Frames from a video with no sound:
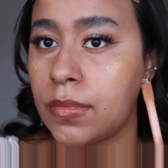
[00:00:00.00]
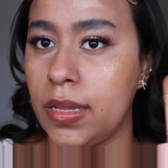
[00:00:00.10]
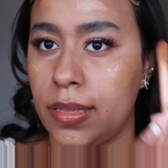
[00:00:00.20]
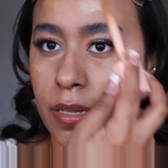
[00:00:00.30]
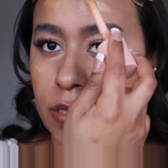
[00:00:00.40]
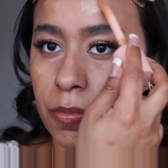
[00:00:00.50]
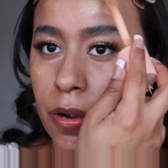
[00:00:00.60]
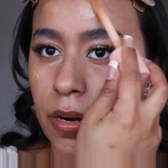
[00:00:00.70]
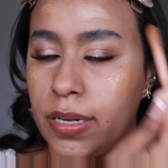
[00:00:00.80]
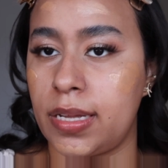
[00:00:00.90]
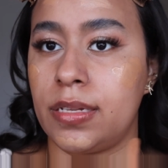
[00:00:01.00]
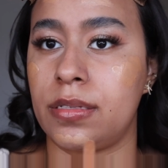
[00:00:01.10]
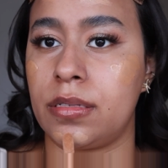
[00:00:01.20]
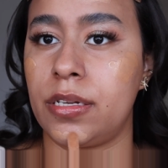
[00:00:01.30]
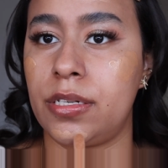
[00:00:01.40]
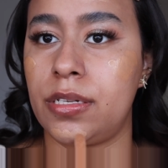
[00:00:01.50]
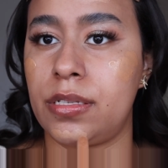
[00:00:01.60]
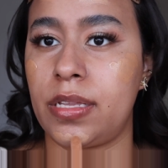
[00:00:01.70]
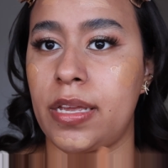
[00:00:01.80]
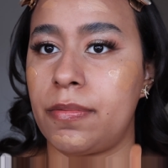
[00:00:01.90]
And this product is such a
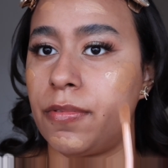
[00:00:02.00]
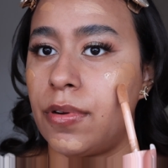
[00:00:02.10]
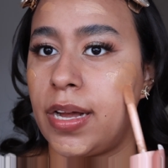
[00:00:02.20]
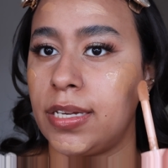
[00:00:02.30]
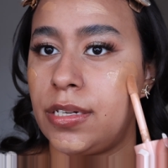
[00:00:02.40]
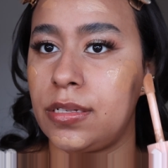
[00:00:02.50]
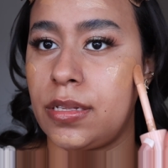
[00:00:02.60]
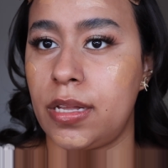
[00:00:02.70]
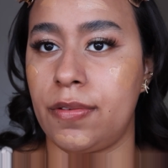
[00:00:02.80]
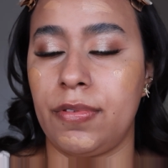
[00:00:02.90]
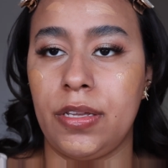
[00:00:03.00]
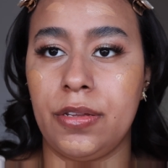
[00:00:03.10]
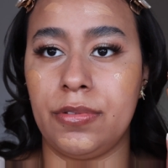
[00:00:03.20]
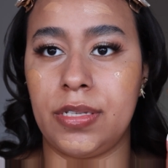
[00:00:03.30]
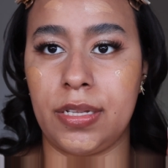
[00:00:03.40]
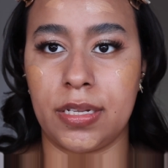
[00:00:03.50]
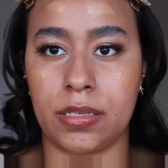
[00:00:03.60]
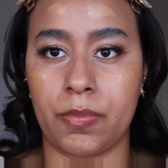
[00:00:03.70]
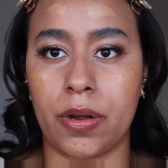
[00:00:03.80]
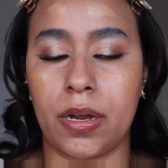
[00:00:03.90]
staple. I just love using
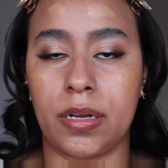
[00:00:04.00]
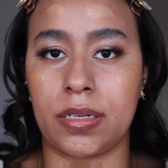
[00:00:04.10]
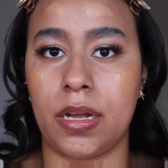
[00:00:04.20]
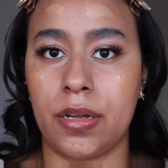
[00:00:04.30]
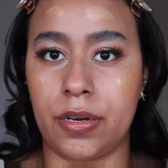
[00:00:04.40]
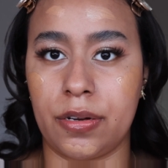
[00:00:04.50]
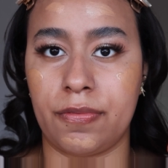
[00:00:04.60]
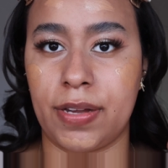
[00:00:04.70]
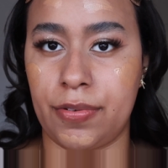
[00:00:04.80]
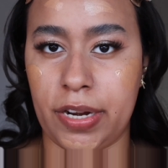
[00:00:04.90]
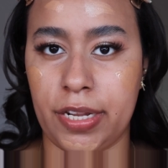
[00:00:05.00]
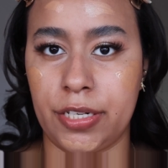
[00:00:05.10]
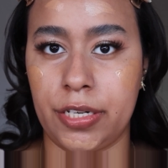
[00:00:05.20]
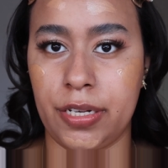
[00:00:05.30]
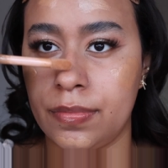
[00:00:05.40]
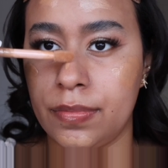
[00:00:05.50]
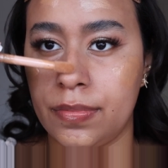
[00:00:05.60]
this product under foundation.